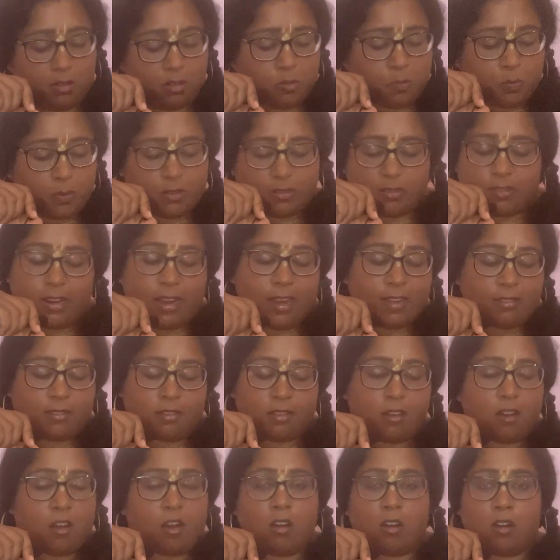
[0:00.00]
This person
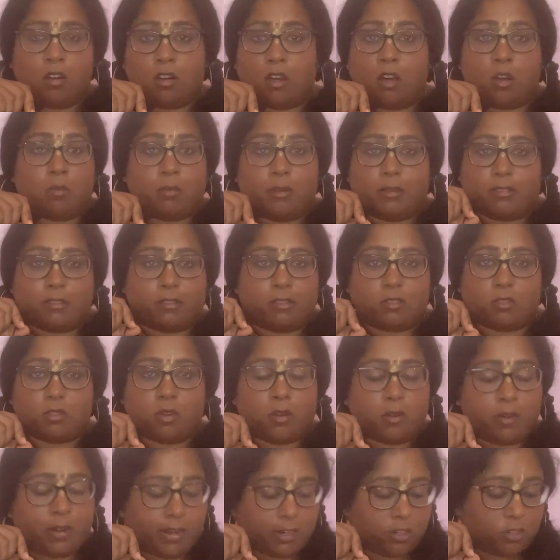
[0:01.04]
asked it anonymously, so I
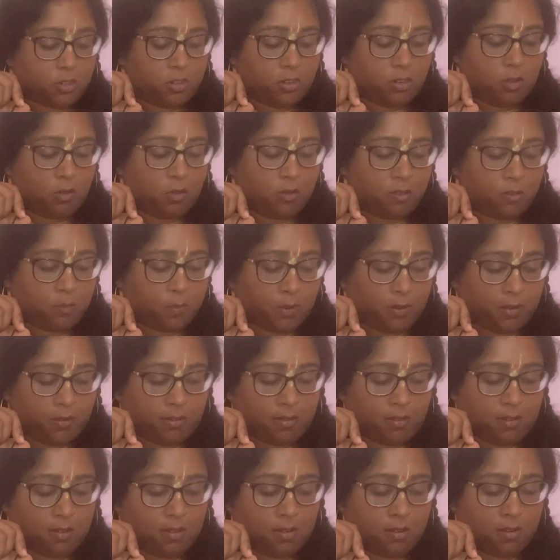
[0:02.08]
don't actually know this
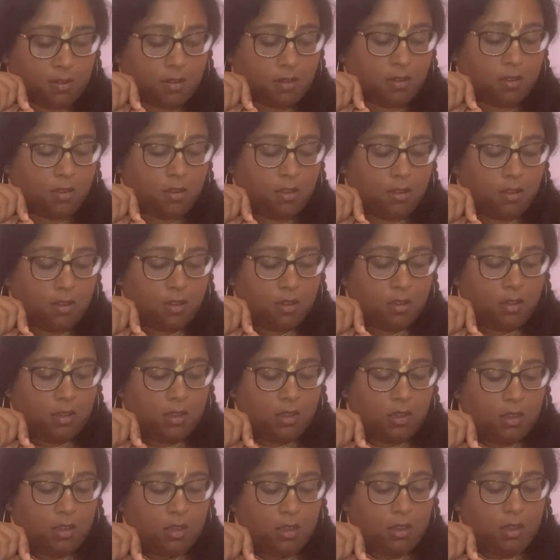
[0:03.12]
person.
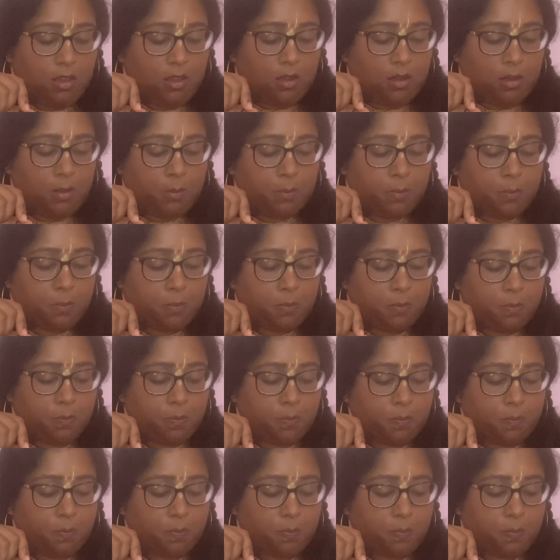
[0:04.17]
Um,
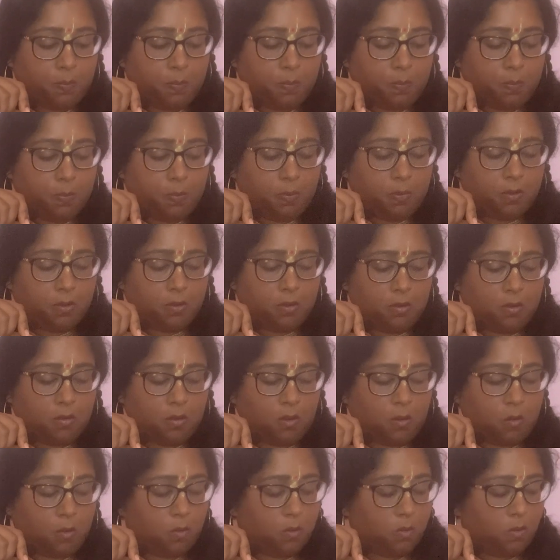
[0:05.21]

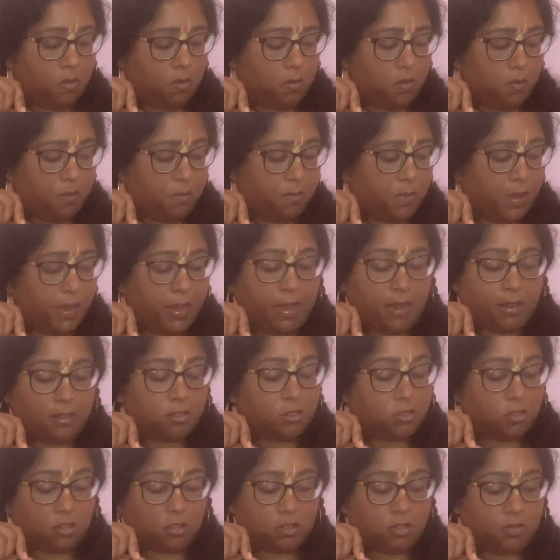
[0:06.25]
so my
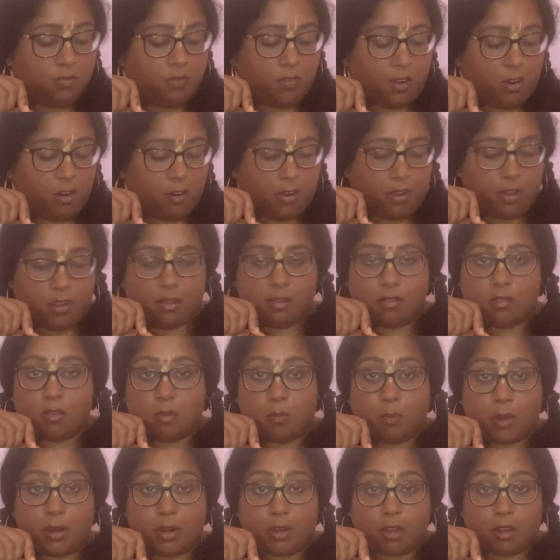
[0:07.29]
answer could vary
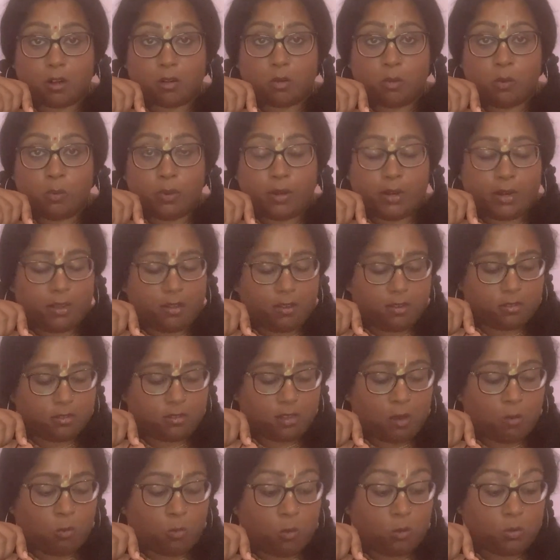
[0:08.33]
depending on who it is,
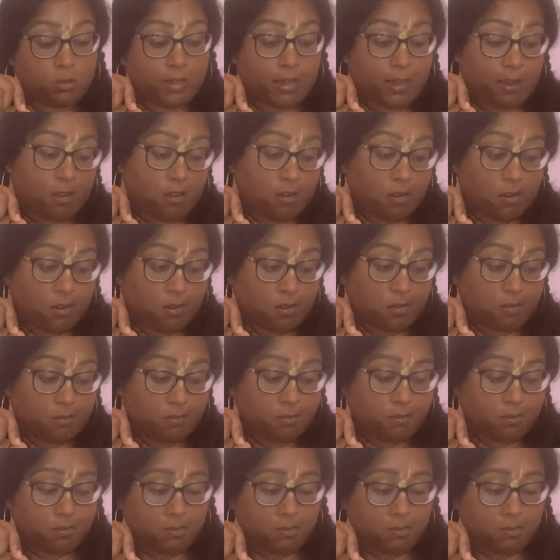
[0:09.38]
how old they are.